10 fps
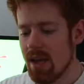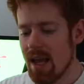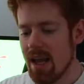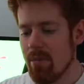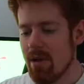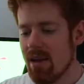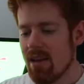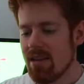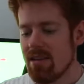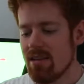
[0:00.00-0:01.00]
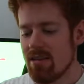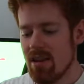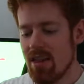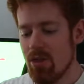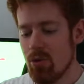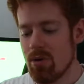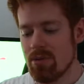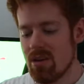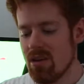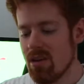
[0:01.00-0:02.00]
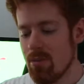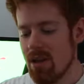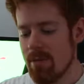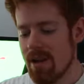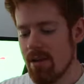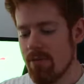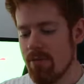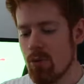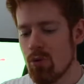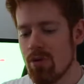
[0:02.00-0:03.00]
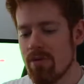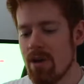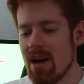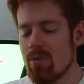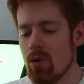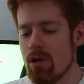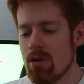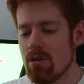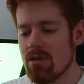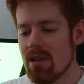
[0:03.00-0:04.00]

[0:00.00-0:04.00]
game. I thought it was only going to be about 4 to 5 worlds,